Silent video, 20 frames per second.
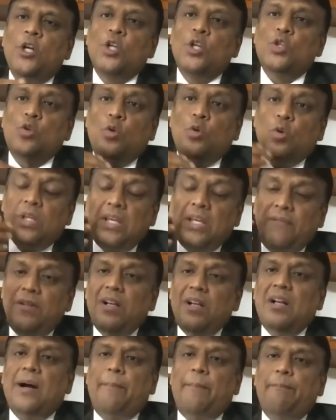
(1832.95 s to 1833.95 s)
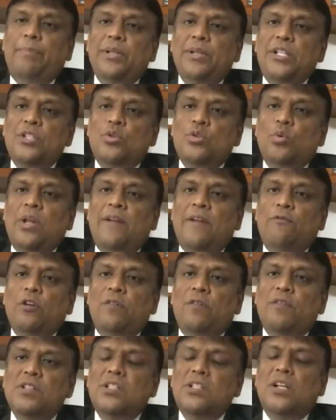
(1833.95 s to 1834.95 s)
So even companies today have to
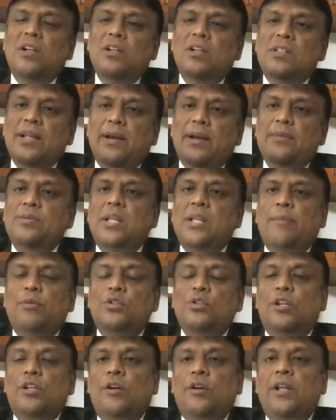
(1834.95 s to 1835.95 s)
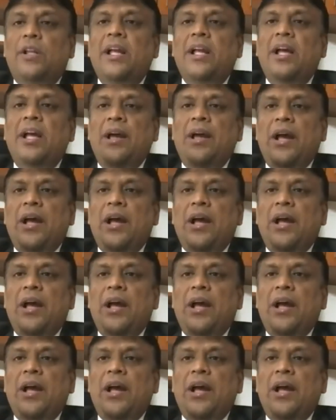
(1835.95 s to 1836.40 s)
invest in cyber security,